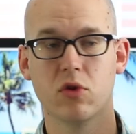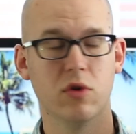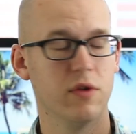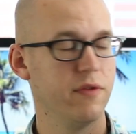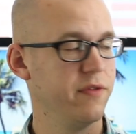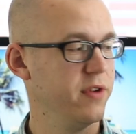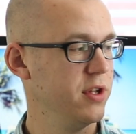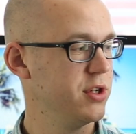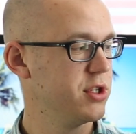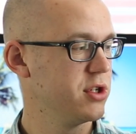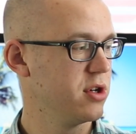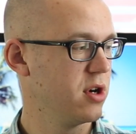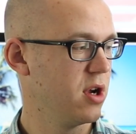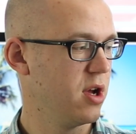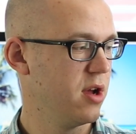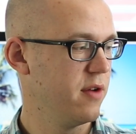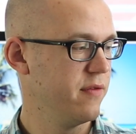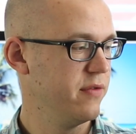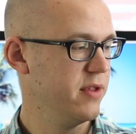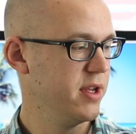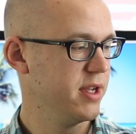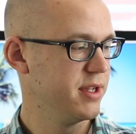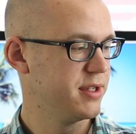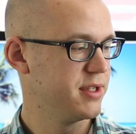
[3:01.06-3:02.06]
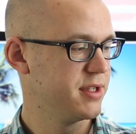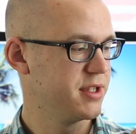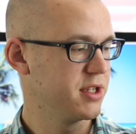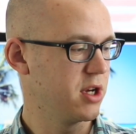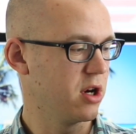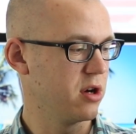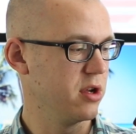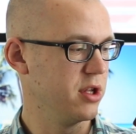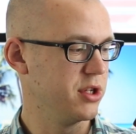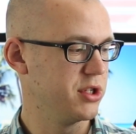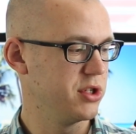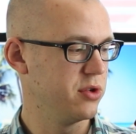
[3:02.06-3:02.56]
cool feature of this
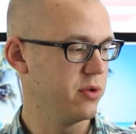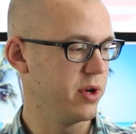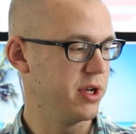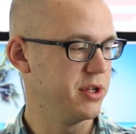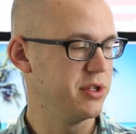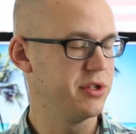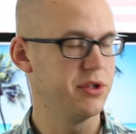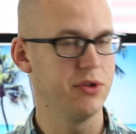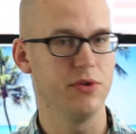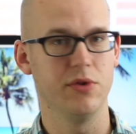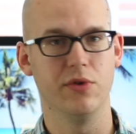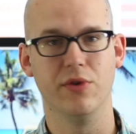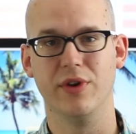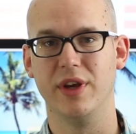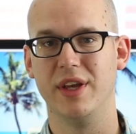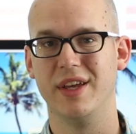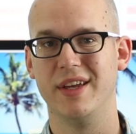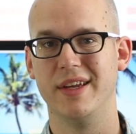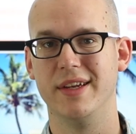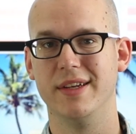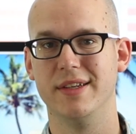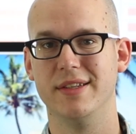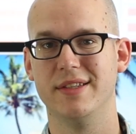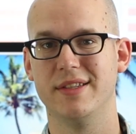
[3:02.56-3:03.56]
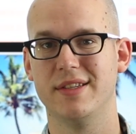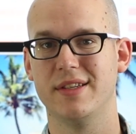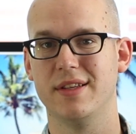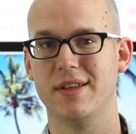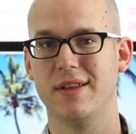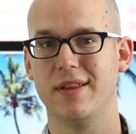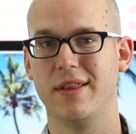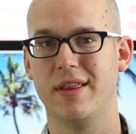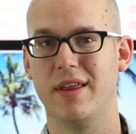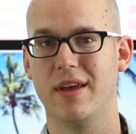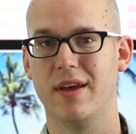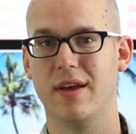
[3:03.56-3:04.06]
Scarlett 2i2 is
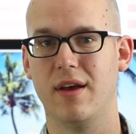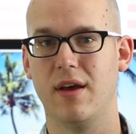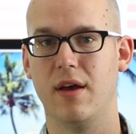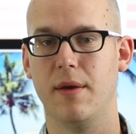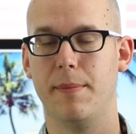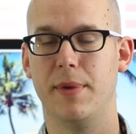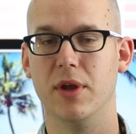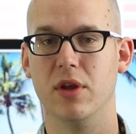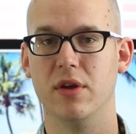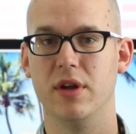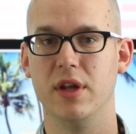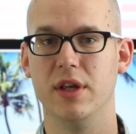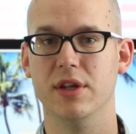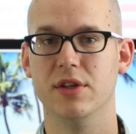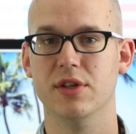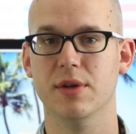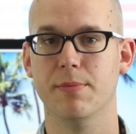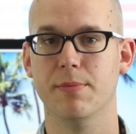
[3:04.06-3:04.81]
the ability